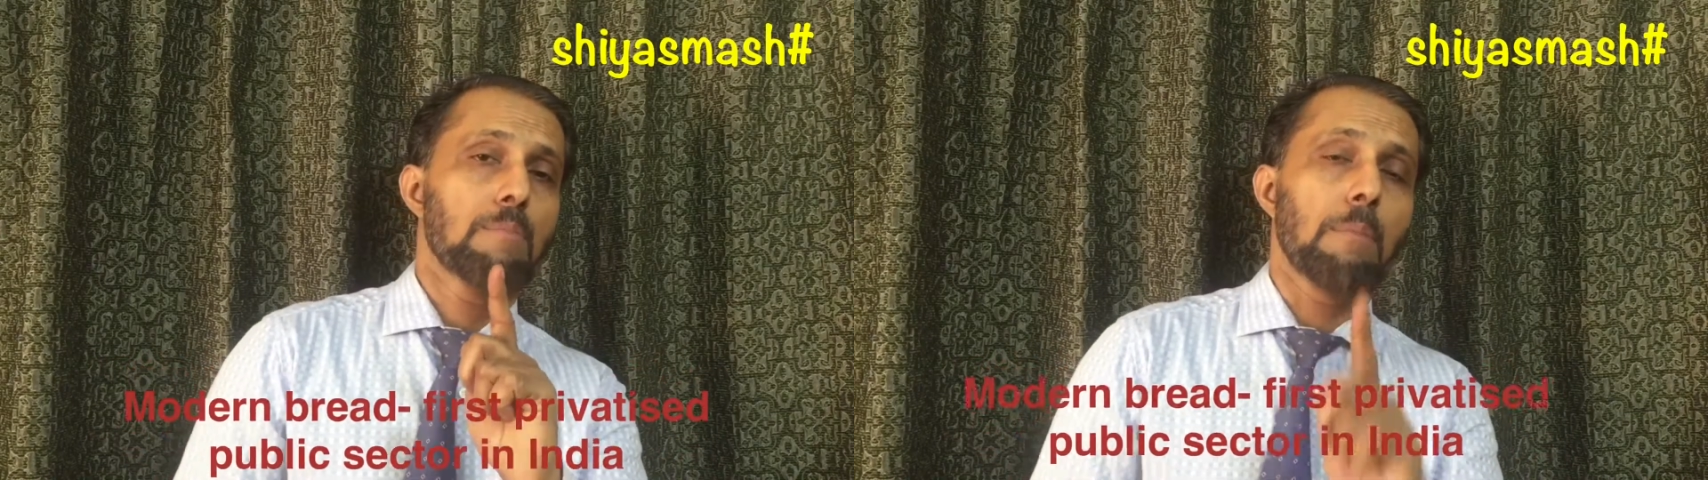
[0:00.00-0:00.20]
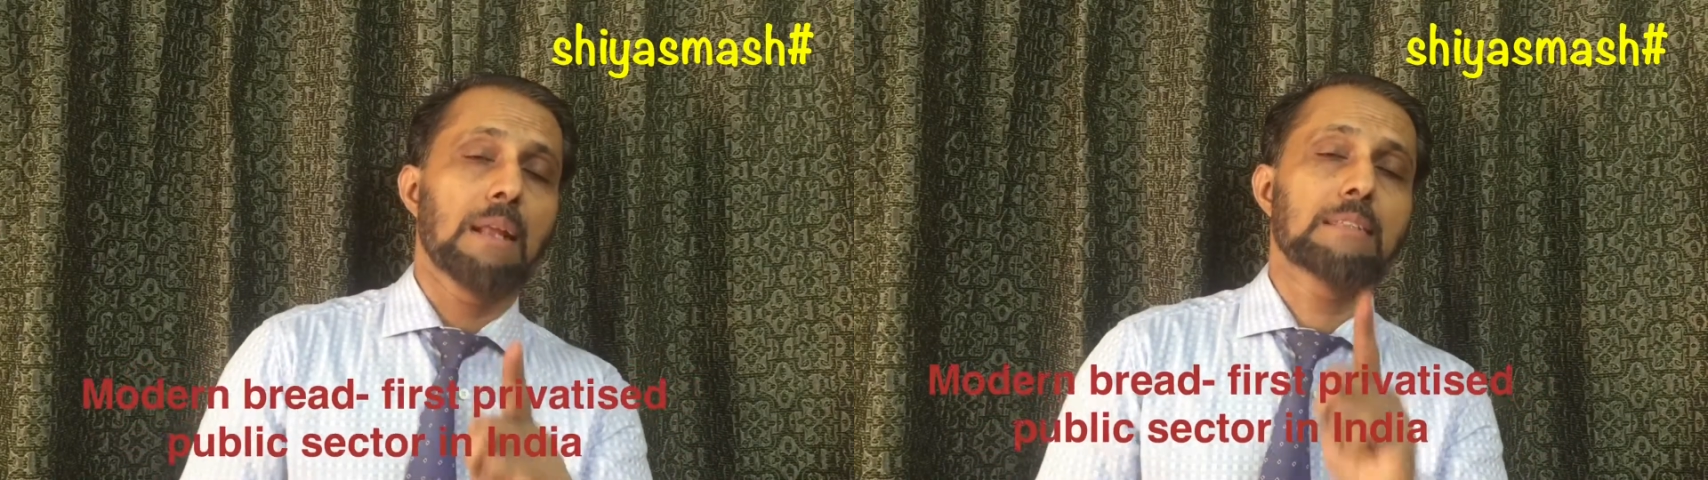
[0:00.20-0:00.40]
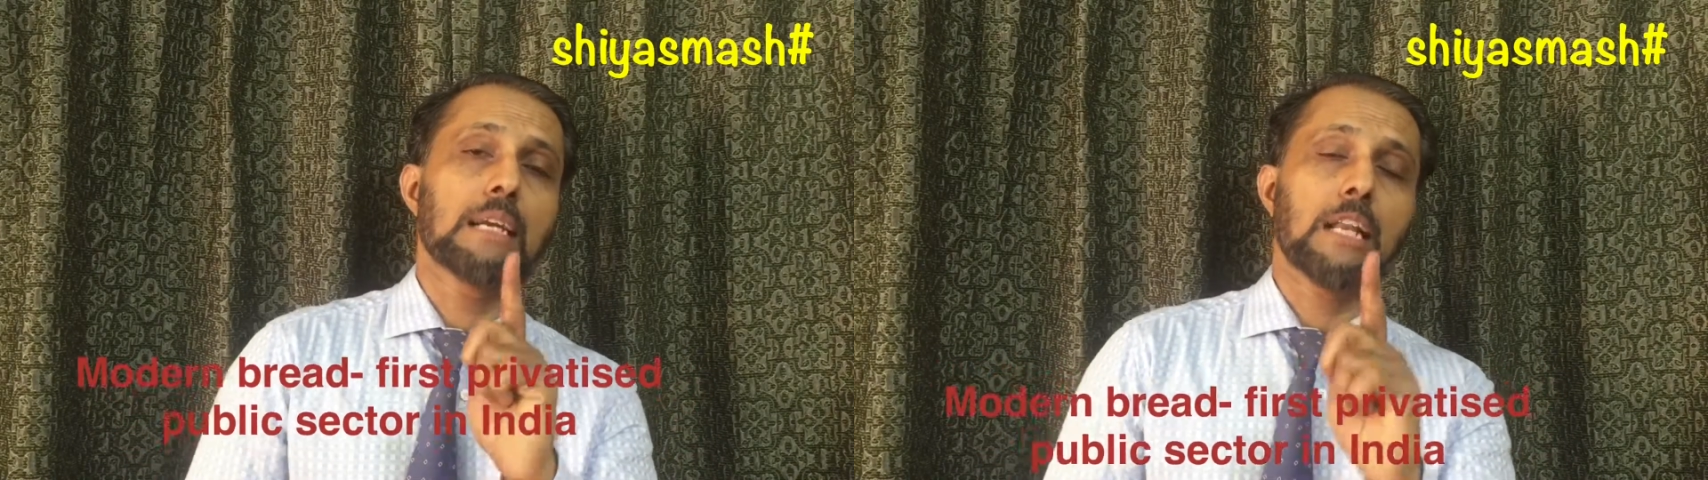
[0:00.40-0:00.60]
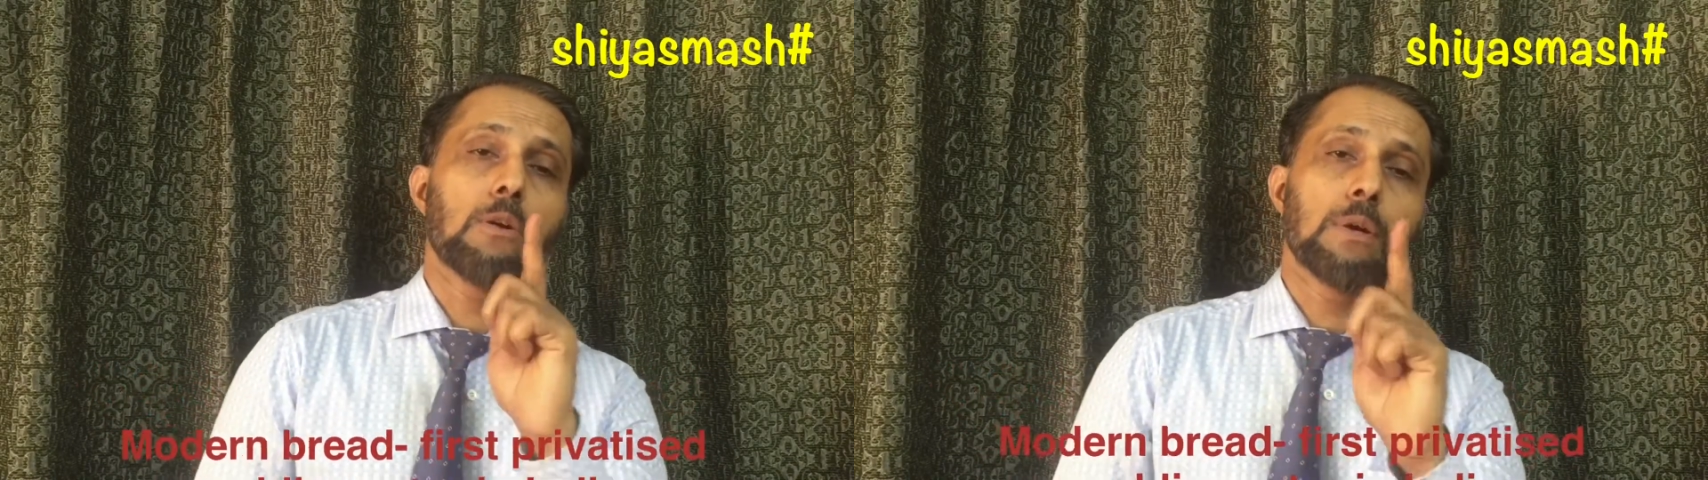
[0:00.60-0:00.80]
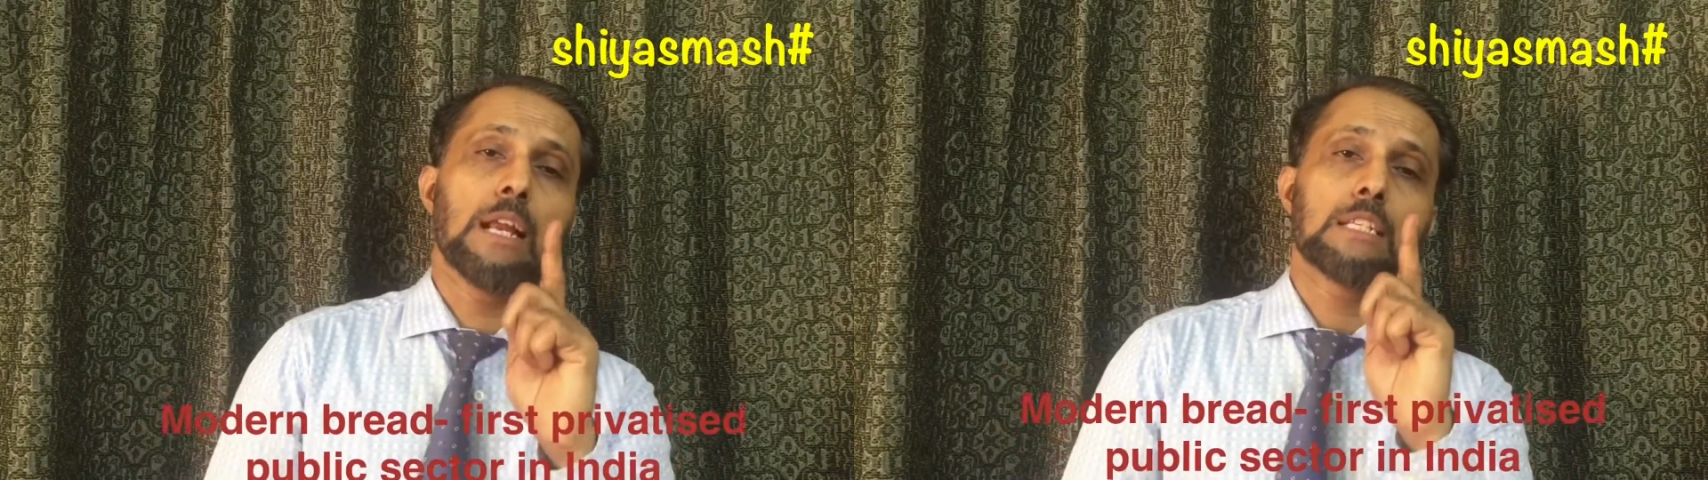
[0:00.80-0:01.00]
public sector
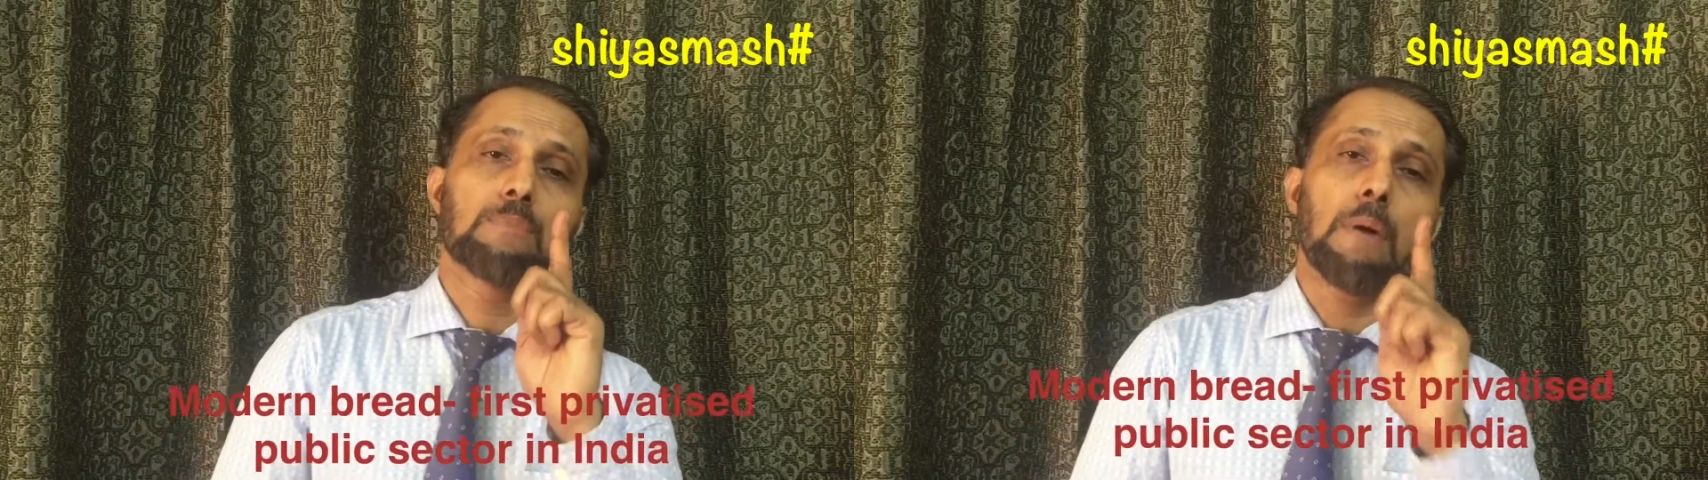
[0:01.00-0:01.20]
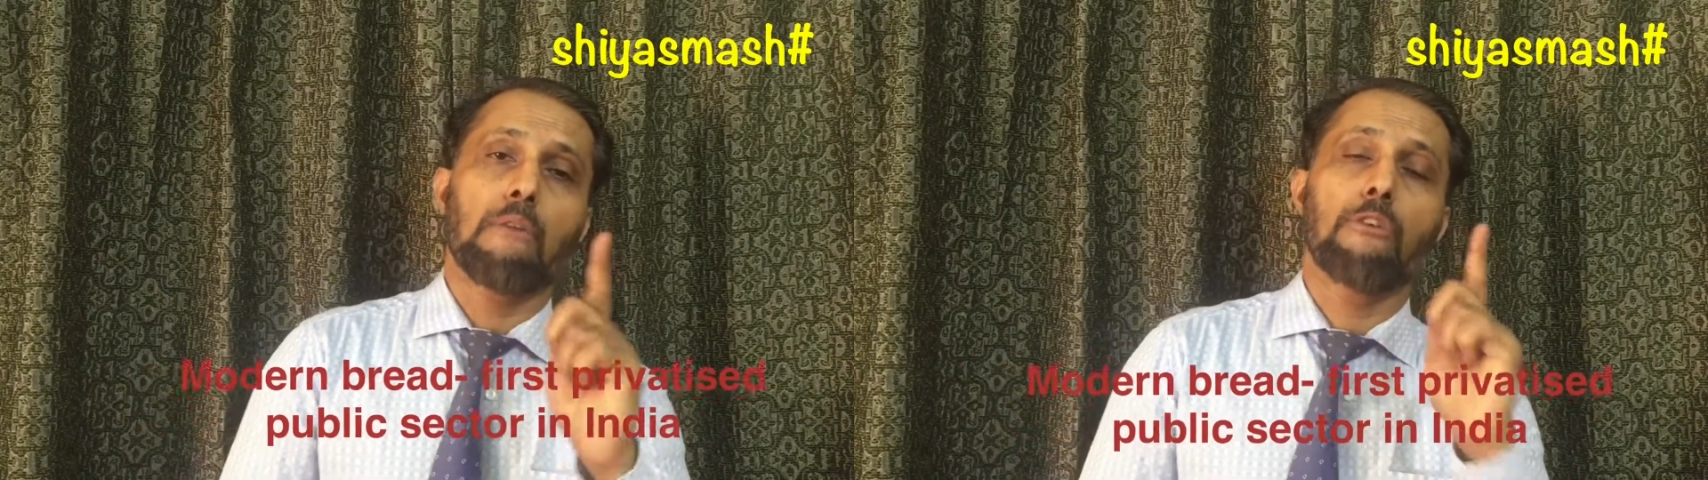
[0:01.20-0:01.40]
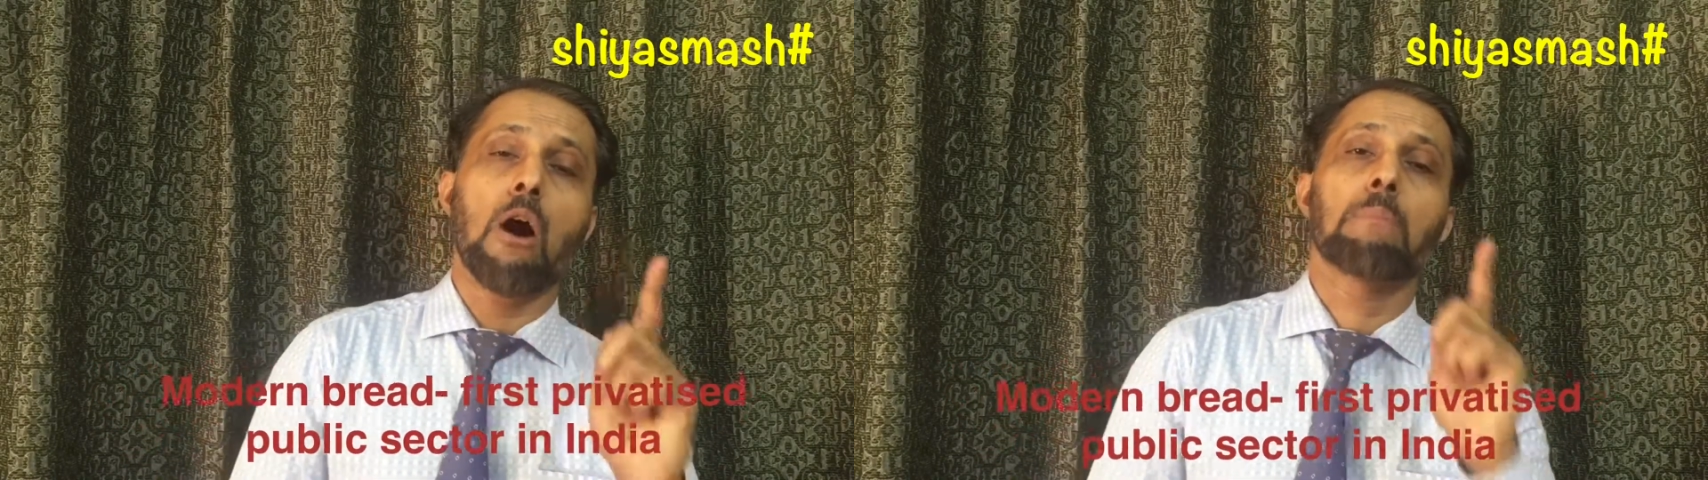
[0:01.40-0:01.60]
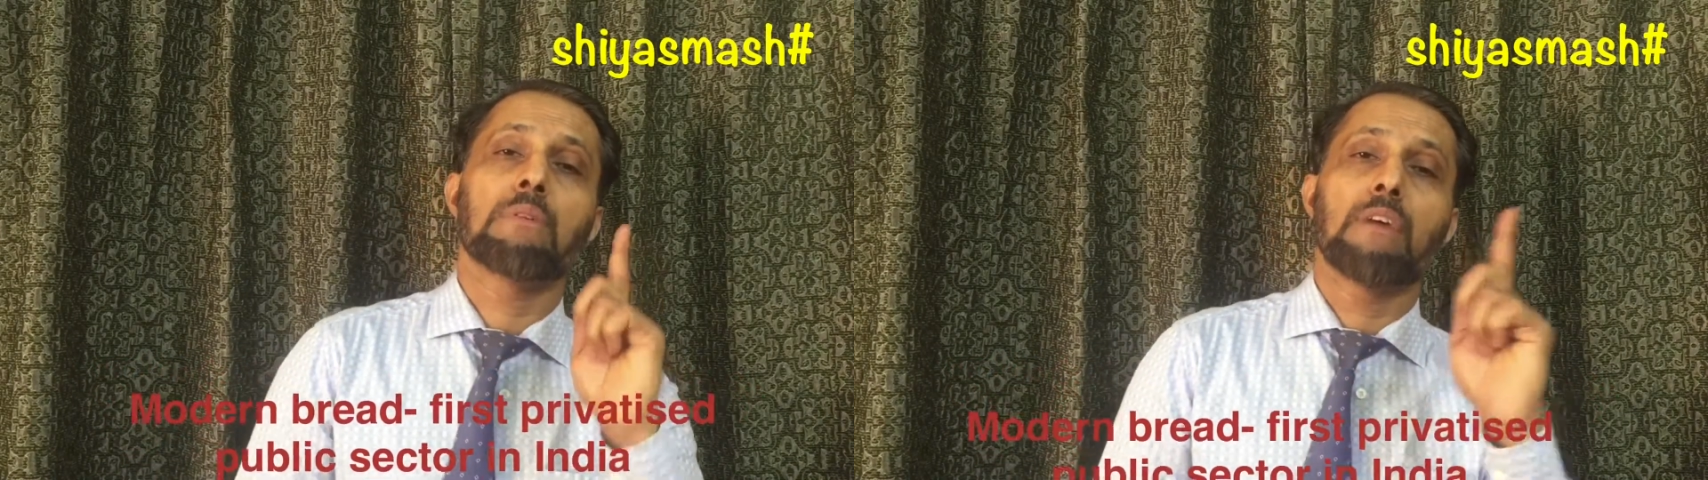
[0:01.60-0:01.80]
units performed